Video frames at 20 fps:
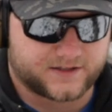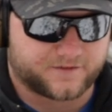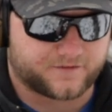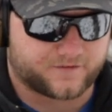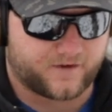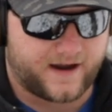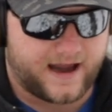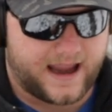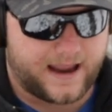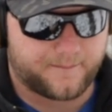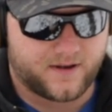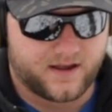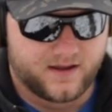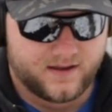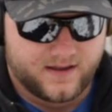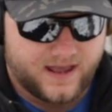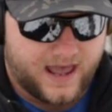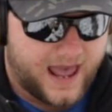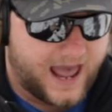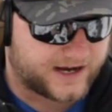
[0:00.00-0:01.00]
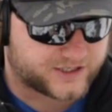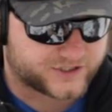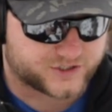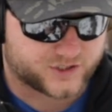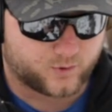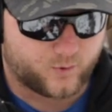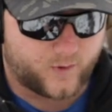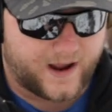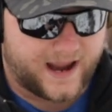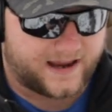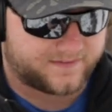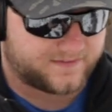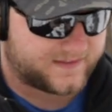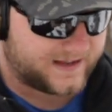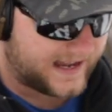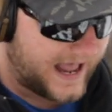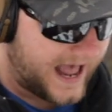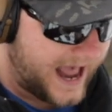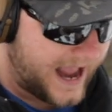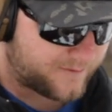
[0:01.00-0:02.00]
of the frame, extra weight,
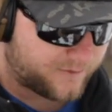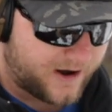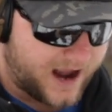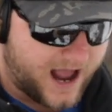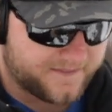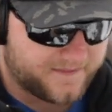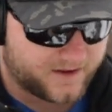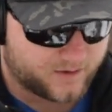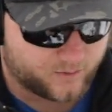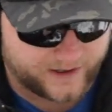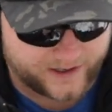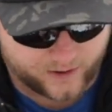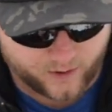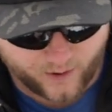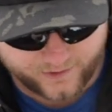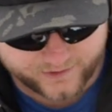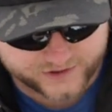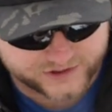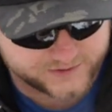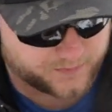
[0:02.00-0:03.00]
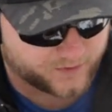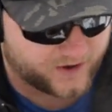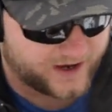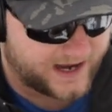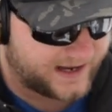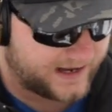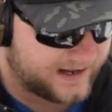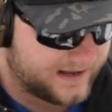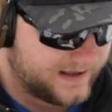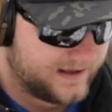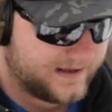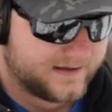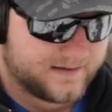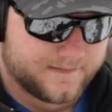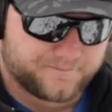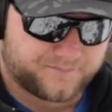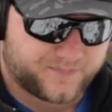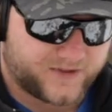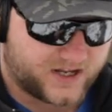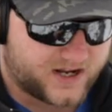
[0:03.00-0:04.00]
the guide rod, the recoil spring,
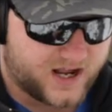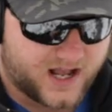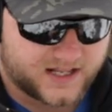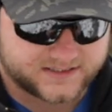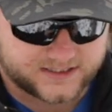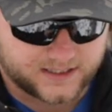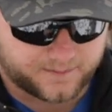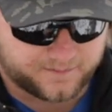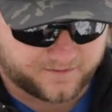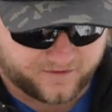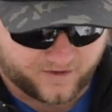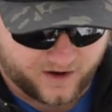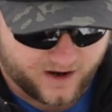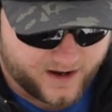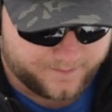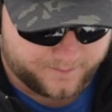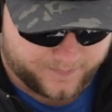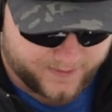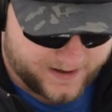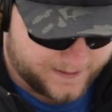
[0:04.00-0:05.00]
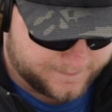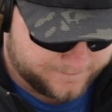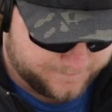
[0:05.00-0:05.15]
the cuts up front, but